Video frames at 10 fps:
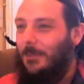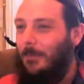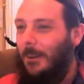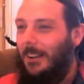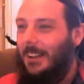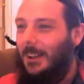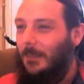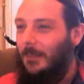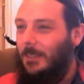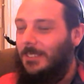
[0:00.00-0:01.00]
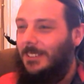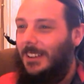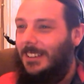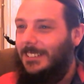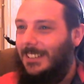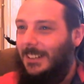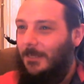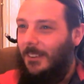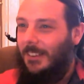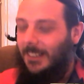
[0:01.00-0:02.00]
by Mr. Jace in
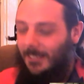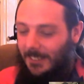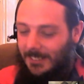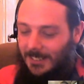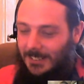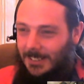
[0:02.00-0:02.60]
America, right, Jace?